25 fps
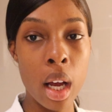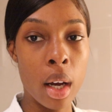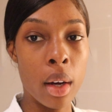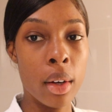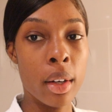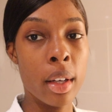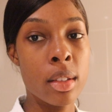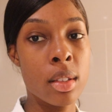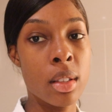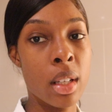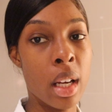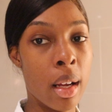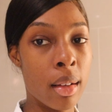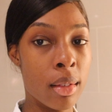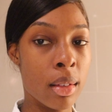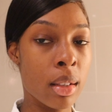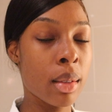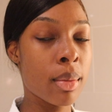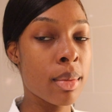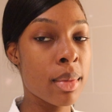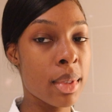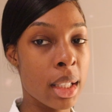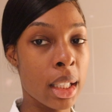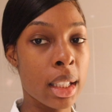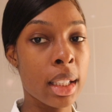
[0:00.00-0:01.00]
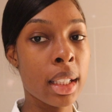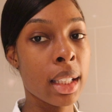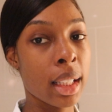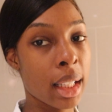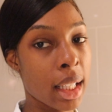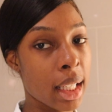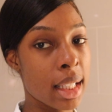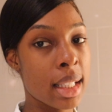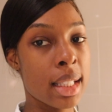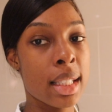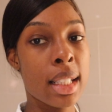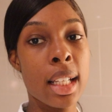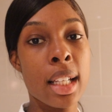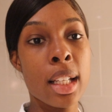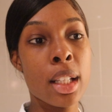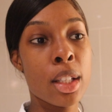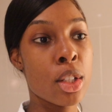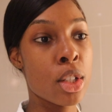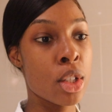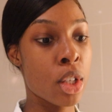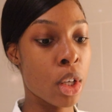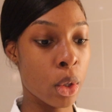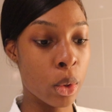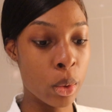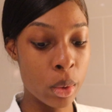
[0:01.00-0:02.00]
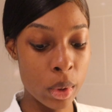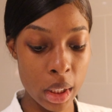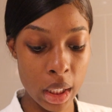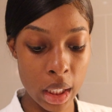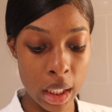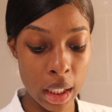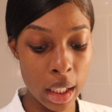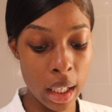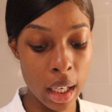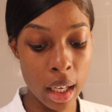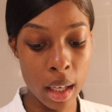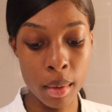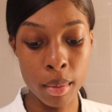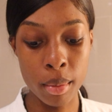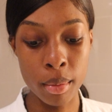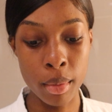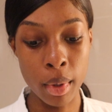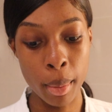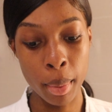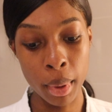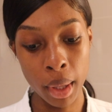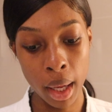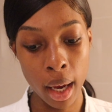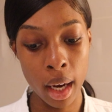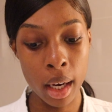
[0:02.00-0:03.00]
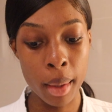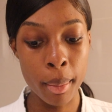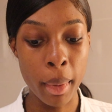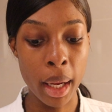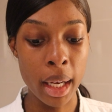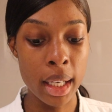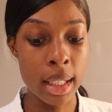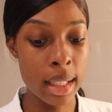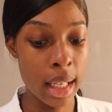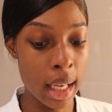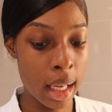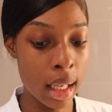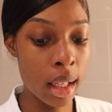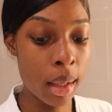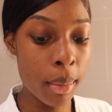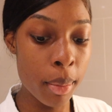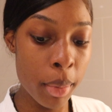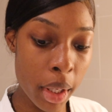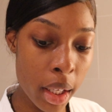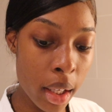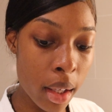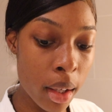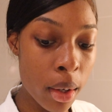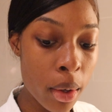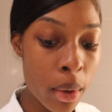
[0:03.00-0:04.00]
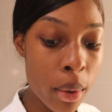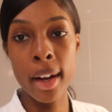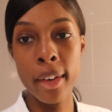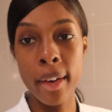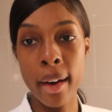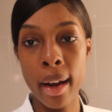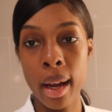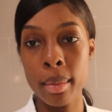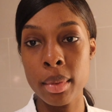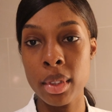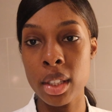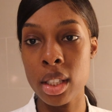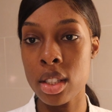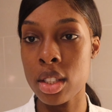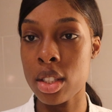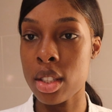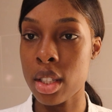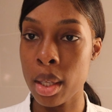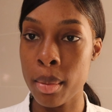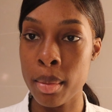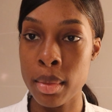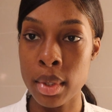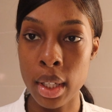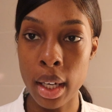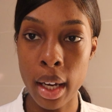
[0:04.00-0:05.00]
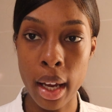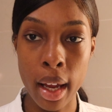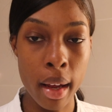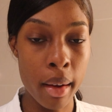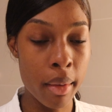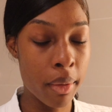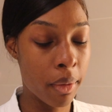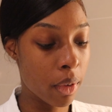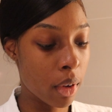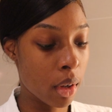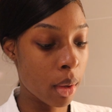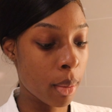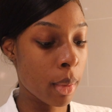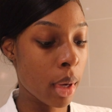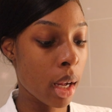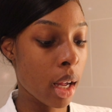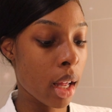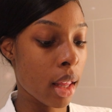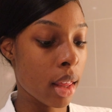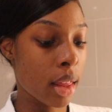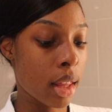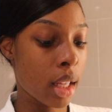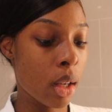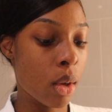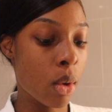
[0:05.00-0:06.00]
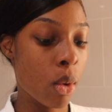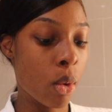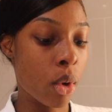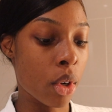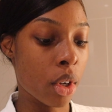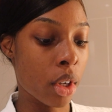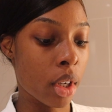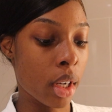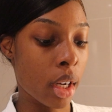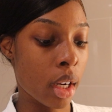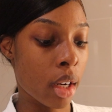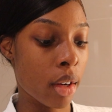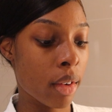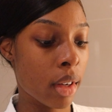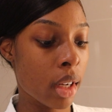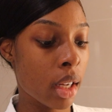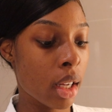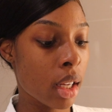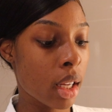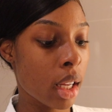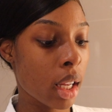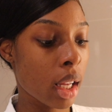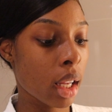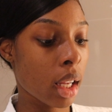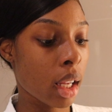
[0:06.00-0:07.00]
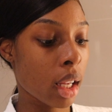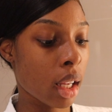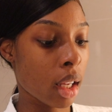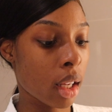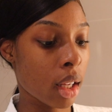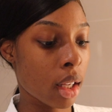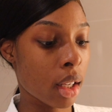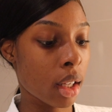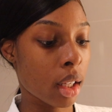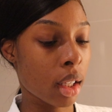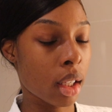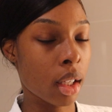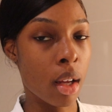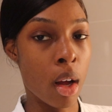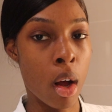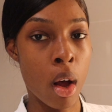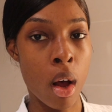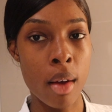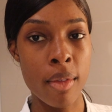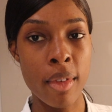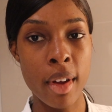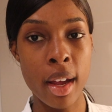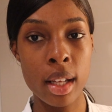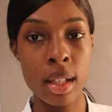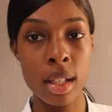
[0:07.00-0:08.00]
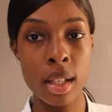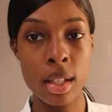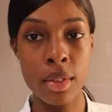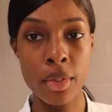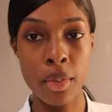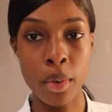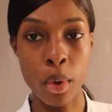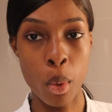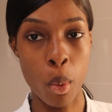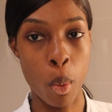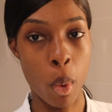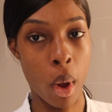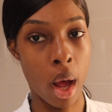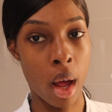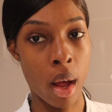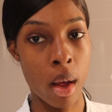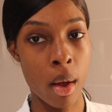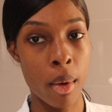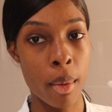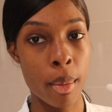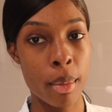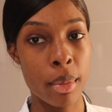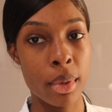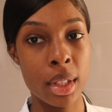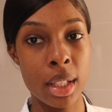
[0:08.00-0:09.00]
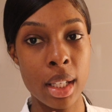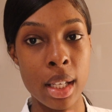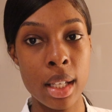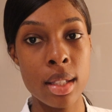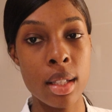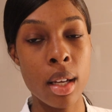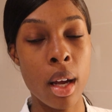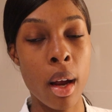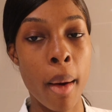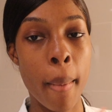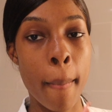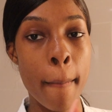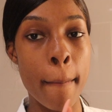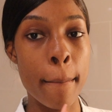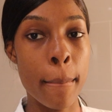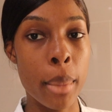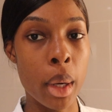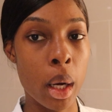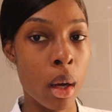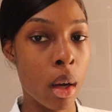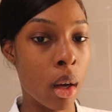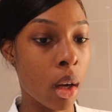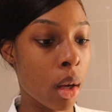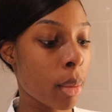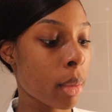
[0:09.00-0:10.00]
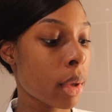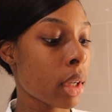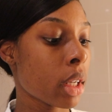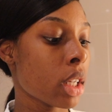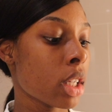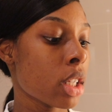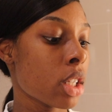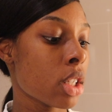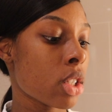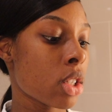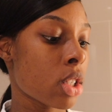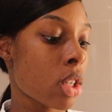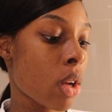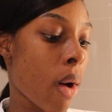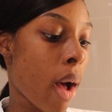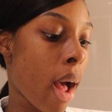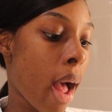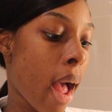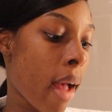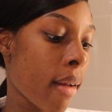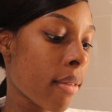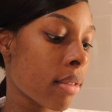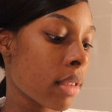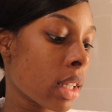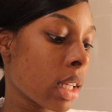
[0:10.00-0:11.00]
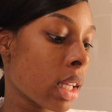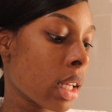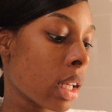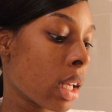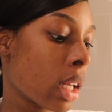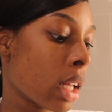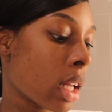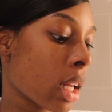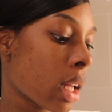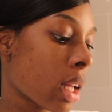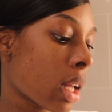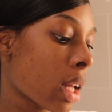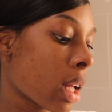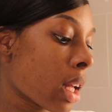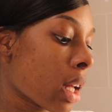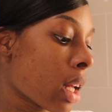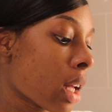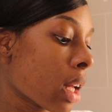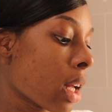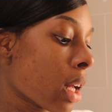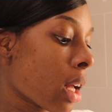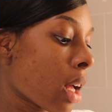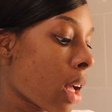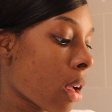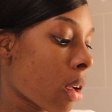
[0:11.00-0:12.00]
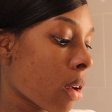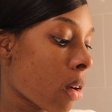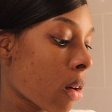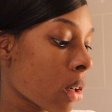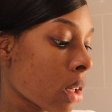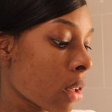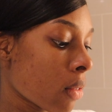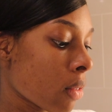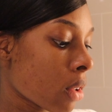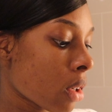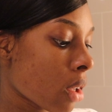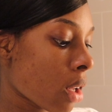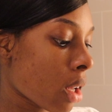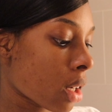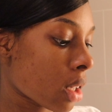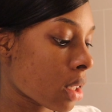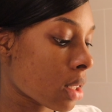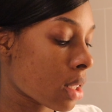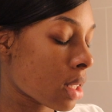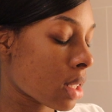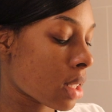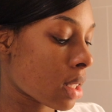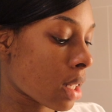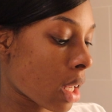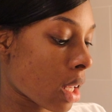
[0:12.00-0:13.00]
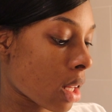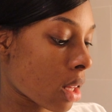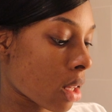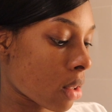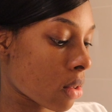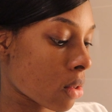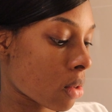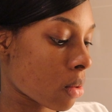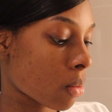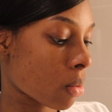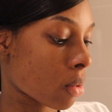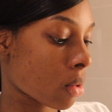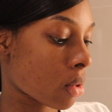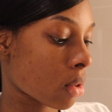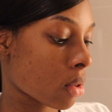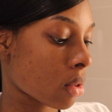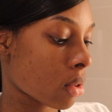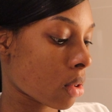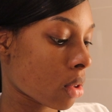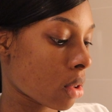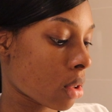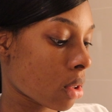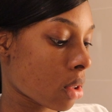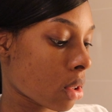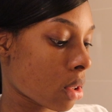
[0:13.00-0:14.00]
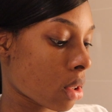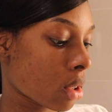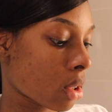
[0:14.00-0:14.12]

Okay, so after I'm done cleansing, toning, and applying my daily peel, I grabbed these gems that I have from The Ordinary, and y'all, I've had these for a while. These are bomb. So I have the, I don't even know how to say this one.